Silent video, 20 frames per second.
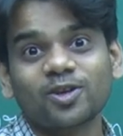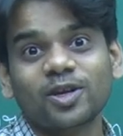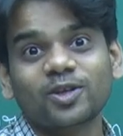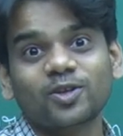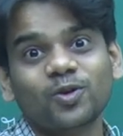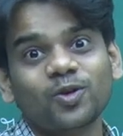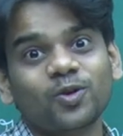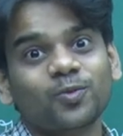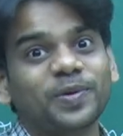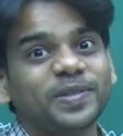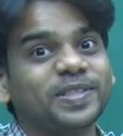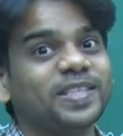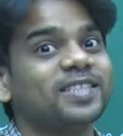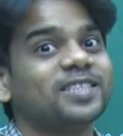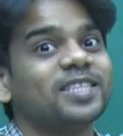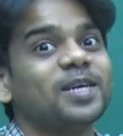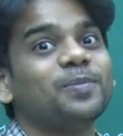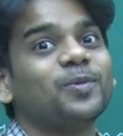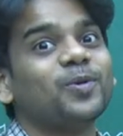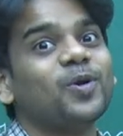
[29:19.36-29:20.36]
told you pressure is
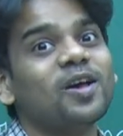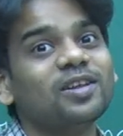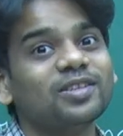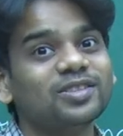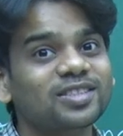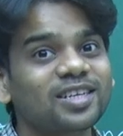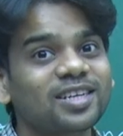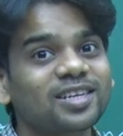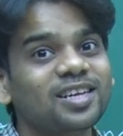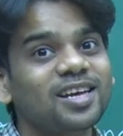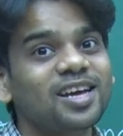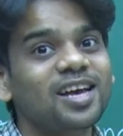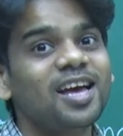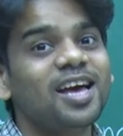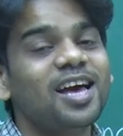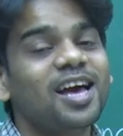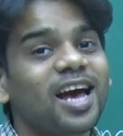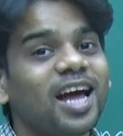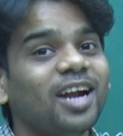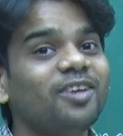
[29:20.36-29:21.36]
kept constant,
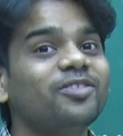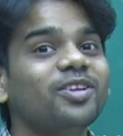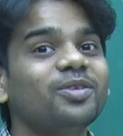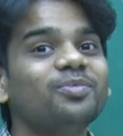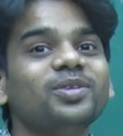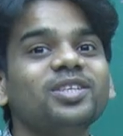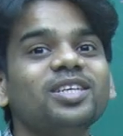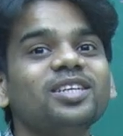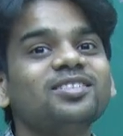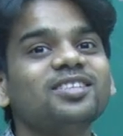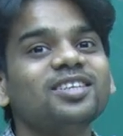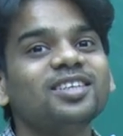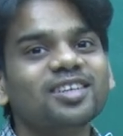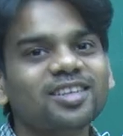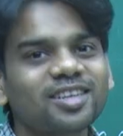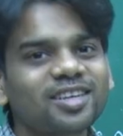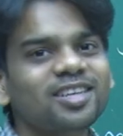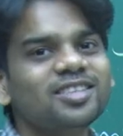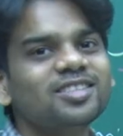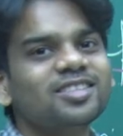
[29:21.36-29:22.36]
and if temperature is
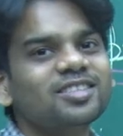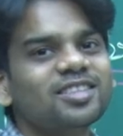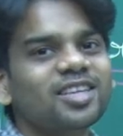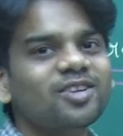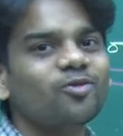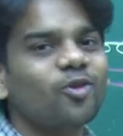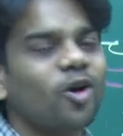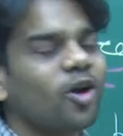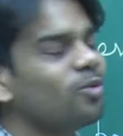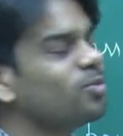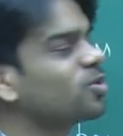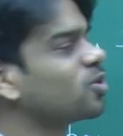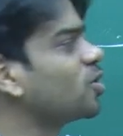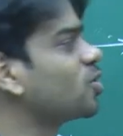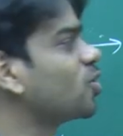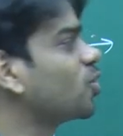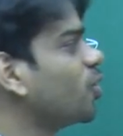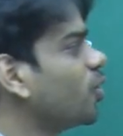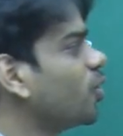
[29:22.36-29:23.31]
increased, then volume is also